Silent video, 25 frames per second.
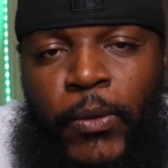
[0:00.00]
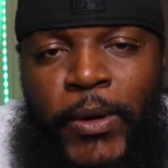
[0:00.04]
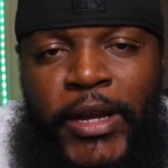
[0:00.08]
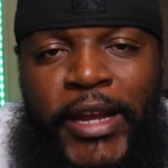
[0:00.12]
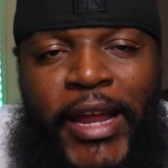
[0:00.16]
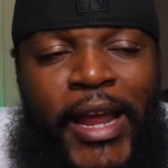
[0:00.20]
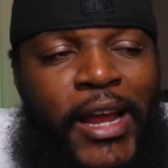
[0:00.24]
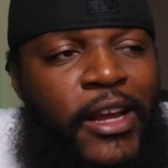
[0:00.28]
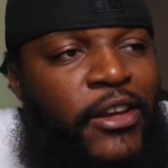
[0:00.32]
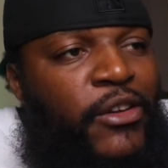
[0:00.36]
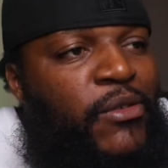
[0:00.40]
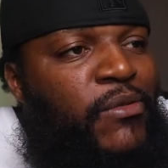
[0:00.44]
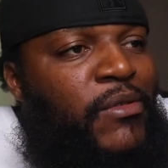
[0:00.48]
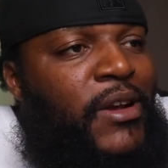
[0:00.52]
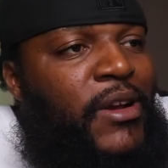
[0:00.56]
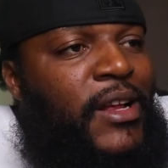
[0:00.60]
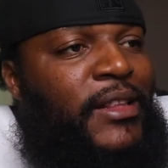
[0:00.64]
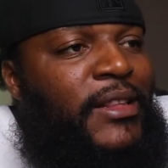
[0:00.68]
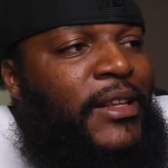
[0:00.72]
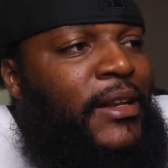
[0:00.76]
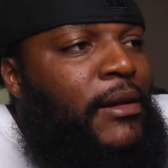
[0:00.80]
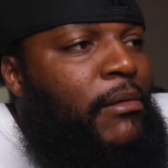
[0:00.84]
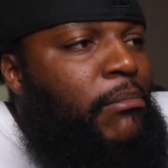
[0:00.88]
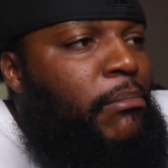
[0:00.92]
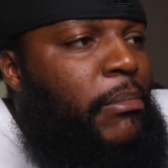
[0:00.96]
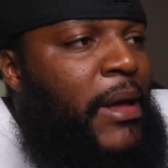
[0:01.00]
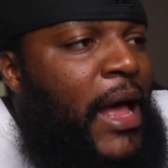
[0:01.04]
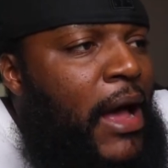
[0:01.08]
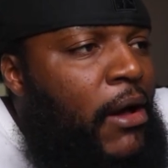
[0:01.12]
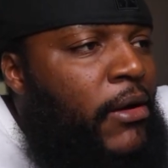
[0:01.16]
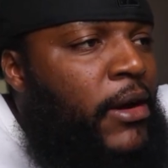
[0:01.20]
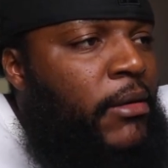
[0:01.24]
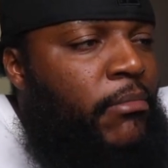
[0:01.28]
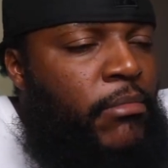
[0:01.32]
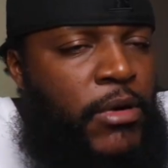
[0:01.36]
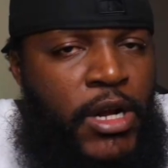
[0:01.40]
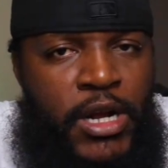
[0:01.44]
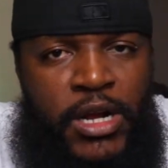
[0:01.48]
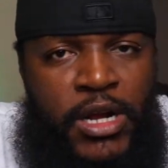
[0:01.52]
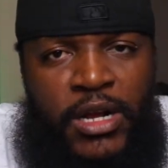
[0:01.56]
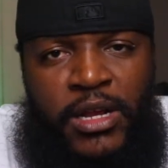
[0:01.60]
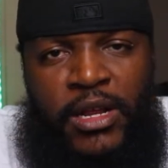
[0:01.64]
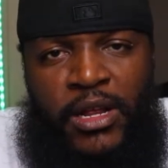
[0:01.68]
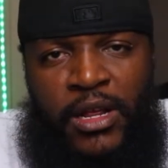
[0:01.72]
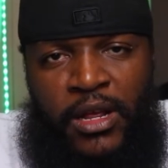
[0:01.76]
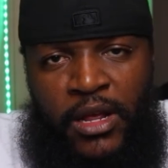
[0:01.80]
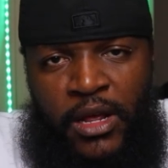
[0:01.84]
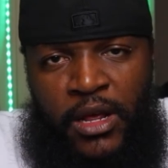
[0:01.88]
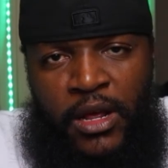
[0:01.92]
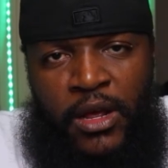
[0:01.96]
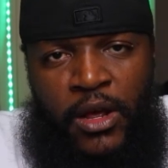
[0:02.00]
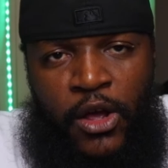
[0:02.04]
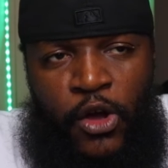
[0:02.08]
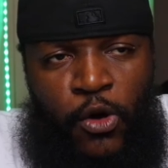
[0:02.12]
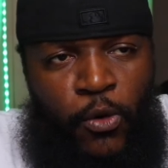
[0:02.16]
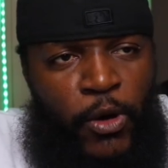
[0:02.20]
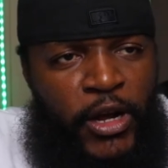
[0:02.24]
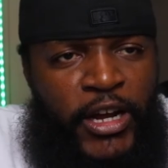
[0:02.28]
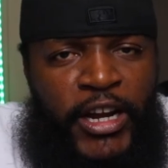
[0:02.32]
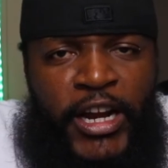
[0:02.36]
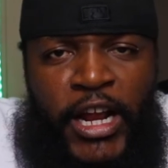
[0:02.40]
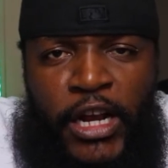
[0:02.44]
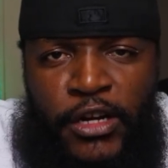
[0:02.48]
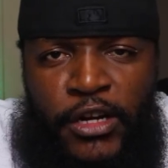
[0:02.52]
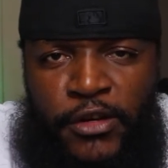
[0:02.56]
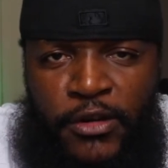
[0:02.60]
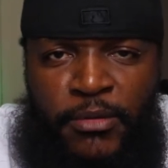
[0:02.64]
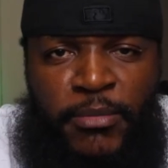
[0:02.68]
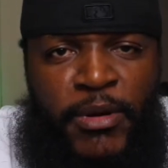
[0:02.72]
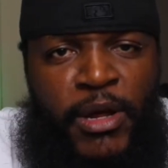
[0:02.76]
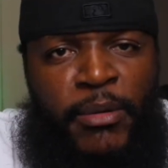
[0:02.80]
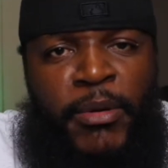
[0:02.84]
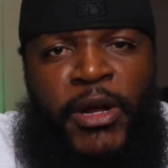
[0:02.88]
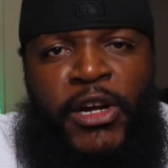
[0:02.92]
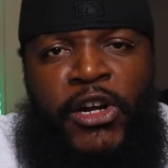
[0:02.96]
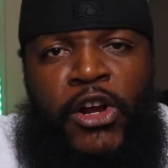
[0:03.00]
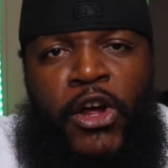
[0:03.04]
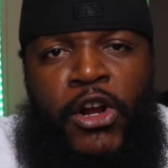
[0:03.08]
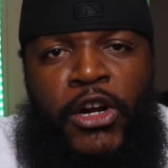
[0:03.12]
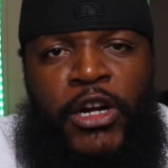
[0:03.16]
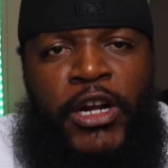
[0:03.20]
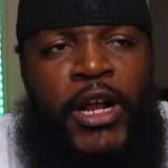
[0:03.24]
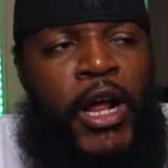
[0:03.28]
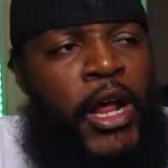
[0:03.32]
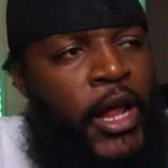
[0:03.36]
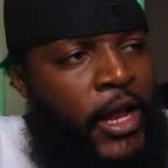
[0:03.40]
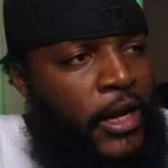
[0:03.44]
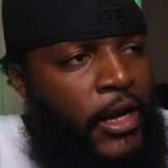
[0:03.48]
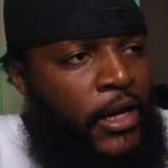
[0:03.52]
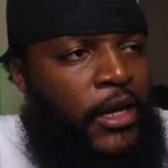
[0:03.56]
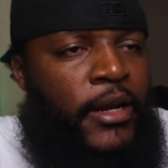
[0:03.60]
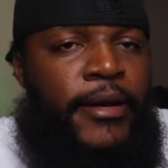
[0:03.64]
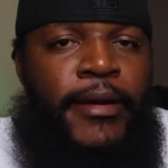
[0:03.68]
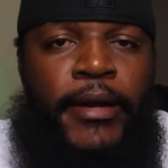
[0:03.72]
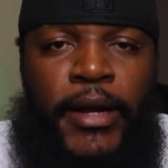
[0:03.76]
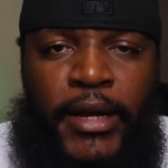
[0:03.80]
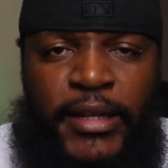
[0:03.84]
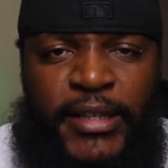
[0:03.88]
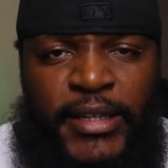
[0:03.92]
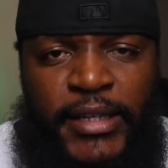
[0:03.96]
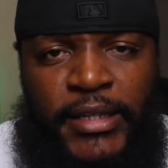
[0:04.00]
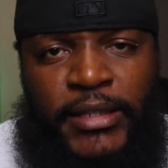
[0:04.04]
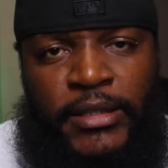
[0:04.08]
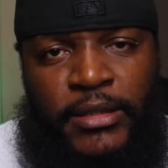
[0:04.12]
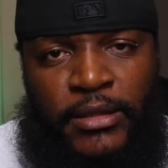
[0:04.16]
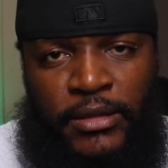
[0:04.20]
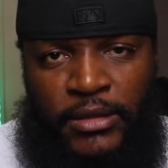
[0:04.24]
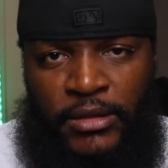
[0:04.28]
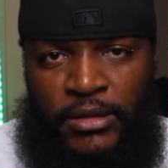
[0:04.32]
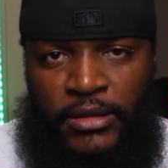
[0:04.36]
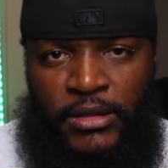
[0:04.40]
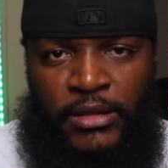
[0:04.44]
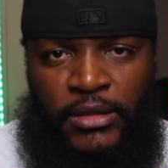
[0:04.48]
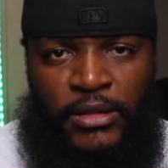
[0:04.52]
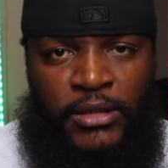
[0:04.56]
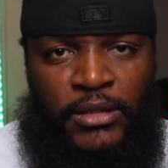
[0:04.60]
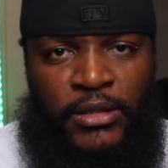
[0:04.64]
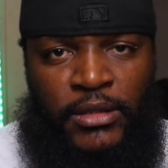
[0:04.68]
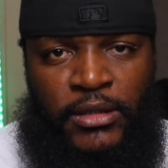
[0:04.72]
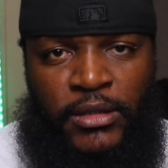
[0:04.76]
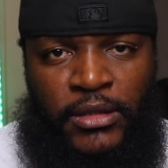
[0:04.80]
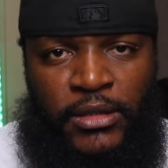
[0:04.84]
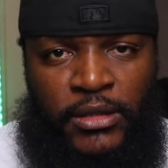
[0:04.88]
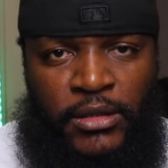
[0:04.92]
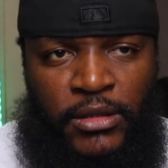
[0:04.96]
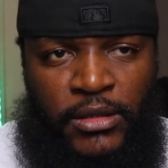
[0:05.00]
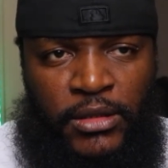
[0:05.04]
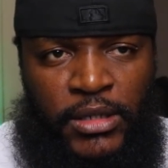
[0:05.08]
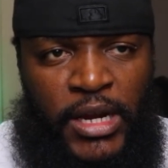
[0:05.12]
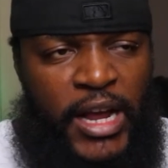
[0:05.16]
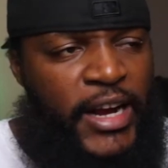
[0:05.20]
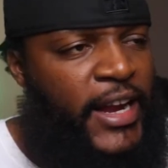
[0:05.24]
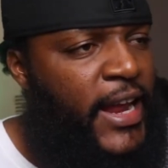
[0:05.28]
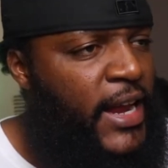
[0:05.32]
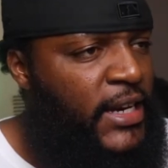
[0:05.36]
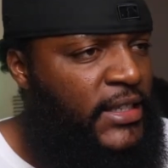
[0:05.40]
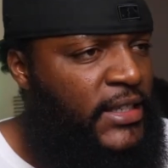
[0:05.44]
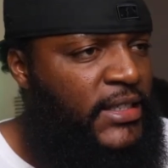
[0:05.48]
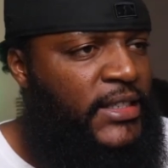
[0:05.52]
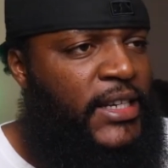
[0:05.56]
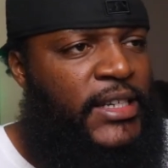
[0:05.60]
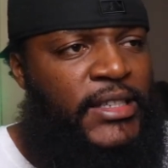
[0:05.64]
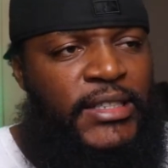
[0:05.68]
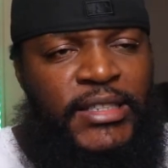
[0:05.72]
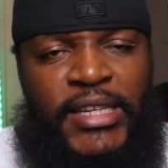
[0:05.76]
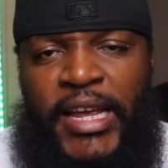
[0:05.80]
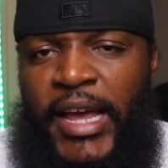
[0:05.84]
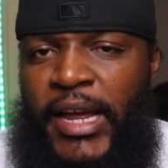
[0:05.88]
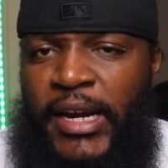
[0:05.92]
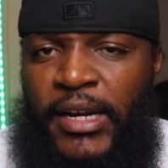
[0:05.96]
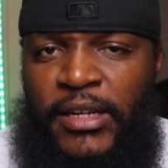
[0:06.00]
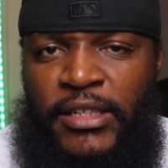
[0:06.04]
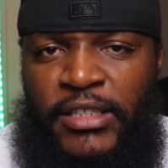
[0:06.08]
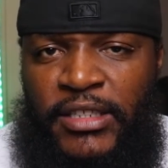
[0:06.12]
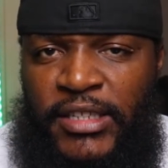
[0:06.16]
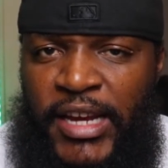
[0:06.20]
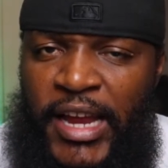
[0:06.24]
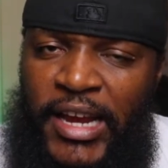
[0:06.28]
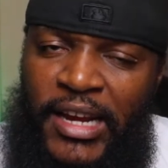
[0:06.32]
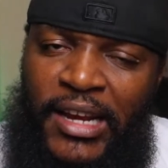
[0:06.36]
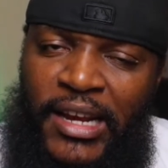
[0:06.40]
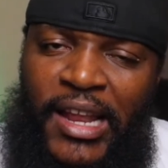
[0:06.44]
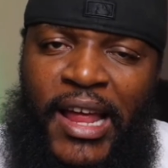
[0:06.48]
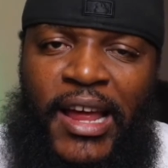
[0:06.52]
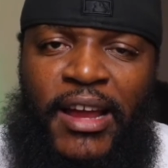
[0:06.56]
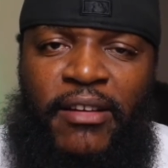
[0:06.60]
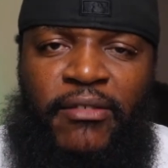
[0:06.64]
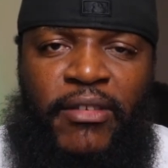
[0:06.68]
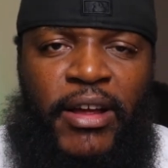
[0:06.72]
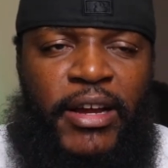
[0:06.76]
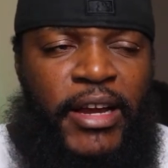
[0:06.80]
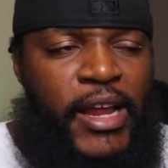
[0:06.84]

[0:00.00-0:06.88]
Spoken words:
We can't do nothing about it, bro. What can I do about my daughter dying? Nothing. I can't stay sad and just hate life.